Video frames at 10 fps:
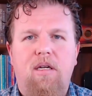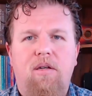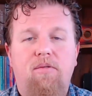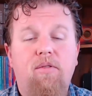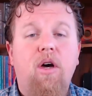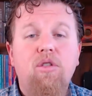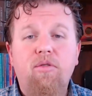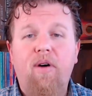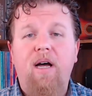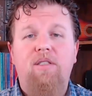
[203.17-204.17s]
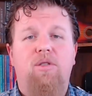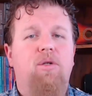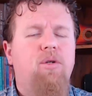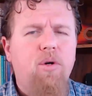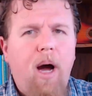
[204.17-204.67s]
Those of us who
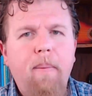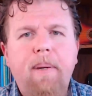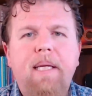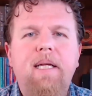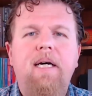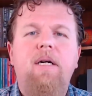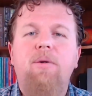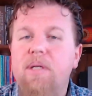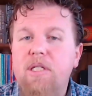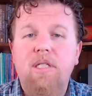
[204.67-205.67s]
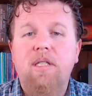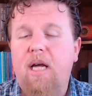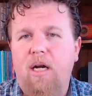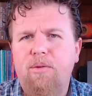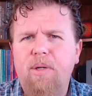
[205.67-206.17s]
grew up in a Christian
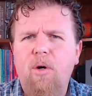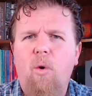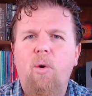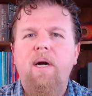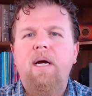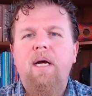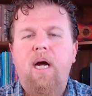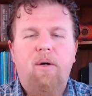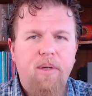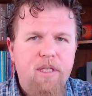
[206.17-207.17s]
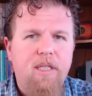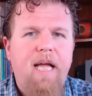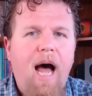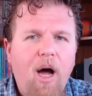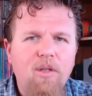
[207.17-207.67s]
country or a Christian
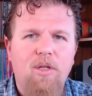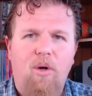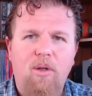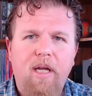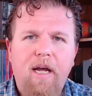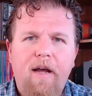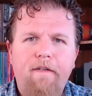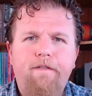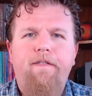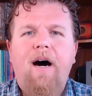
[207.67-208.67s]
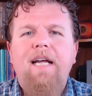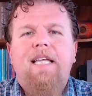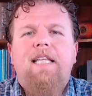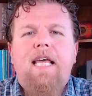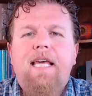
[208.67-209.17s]
household find
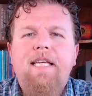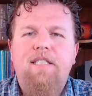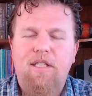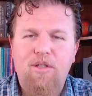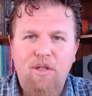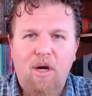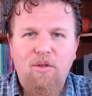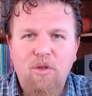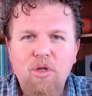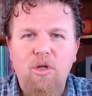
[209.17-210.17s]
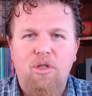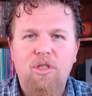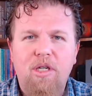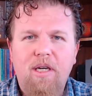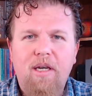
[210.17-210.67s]
it easy to go to
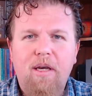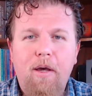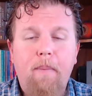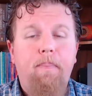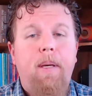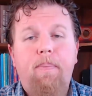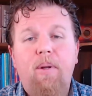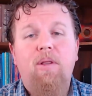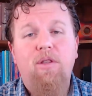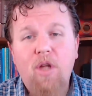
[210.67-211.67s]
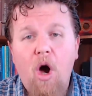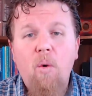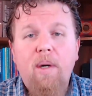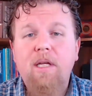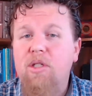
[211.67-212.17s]
church. People know
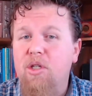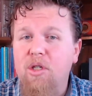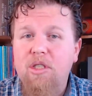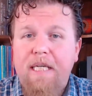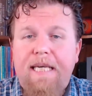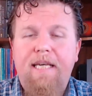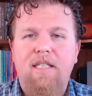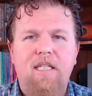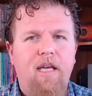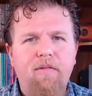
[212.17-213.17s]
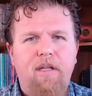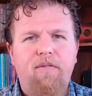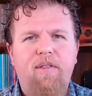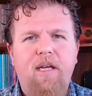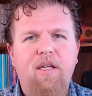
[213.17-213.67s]
what a church is, even
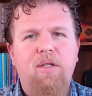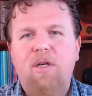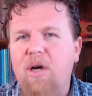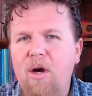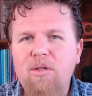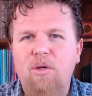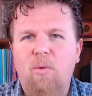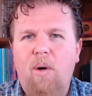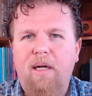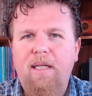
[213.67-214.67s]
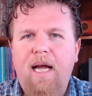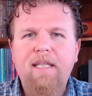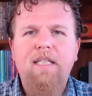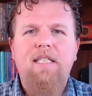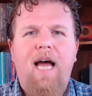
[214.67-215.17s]
if they don't go to one, and
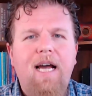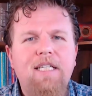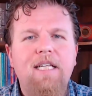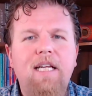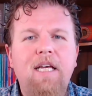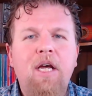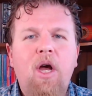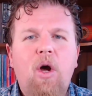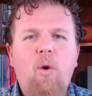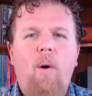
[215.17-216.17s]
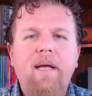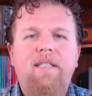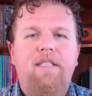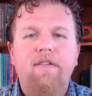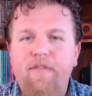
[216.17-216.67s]
it's actually quite
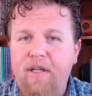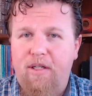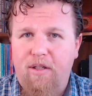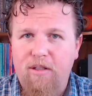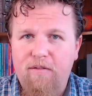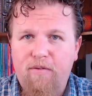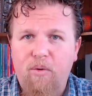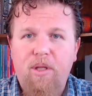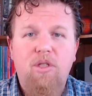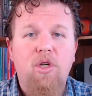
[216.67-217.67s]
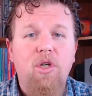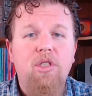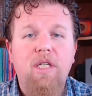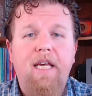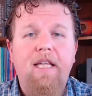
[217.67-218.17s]
difficult for the
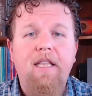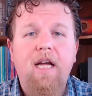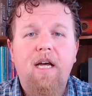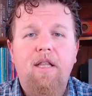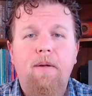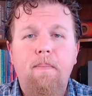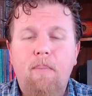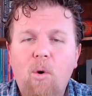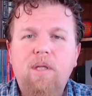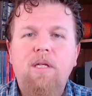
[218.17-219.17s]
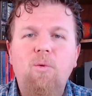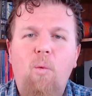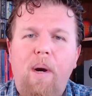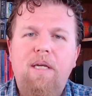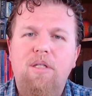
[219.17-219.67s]
church in the modern
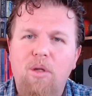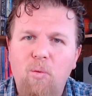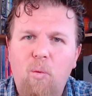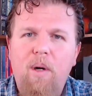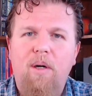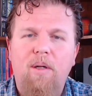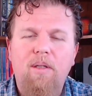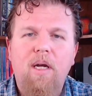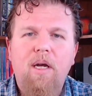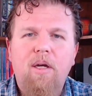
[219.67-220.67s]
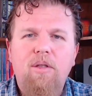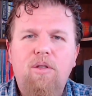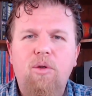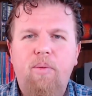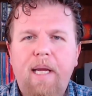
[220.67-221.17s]
Western world
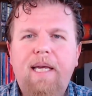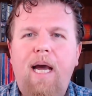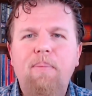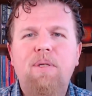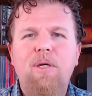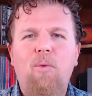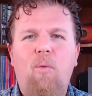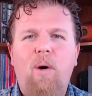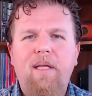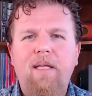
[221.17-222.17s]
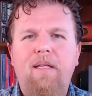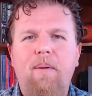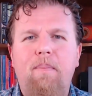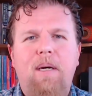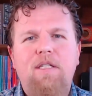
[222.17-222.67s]
to recapture what it
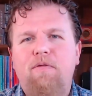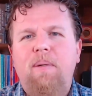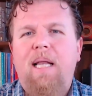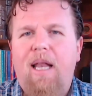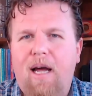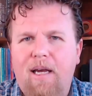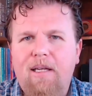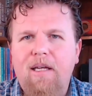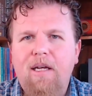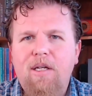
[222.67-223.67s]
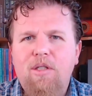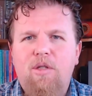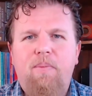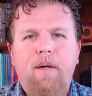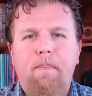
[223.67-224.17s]
must have been like to
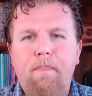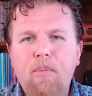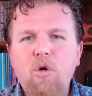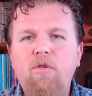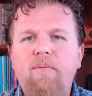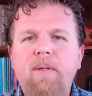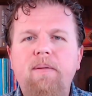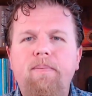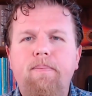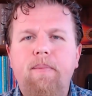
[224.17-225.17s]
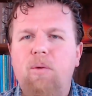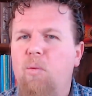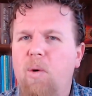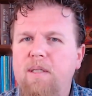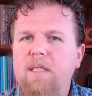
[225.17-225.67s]
be a movement
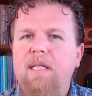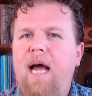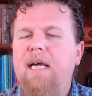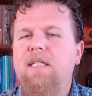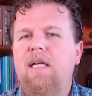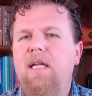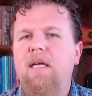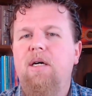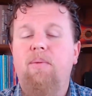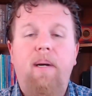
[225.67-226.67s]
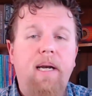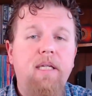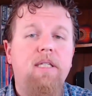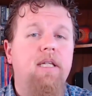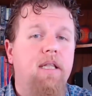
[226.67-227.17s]
wasn't actually a
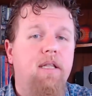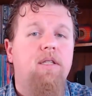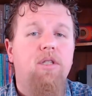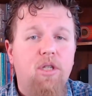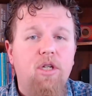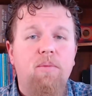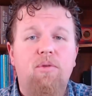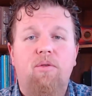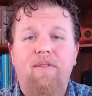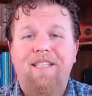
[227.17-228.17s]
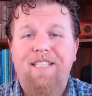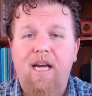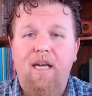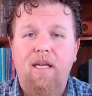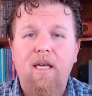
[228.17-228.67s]
religion in the terms of the
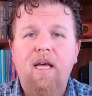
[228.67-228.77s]
day,